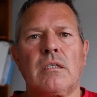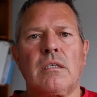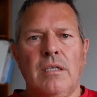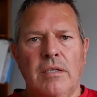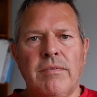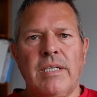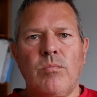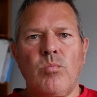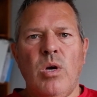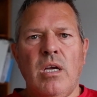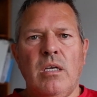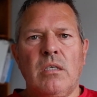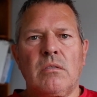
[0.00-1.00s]
living in
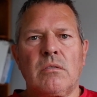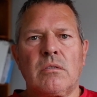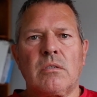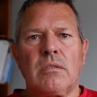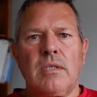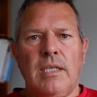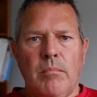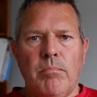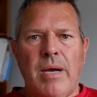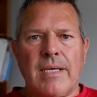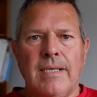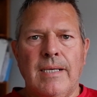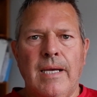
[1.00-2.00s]
Wales, and I'm
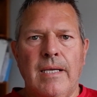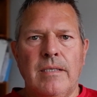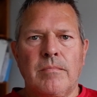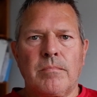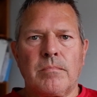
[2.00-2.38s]
back again.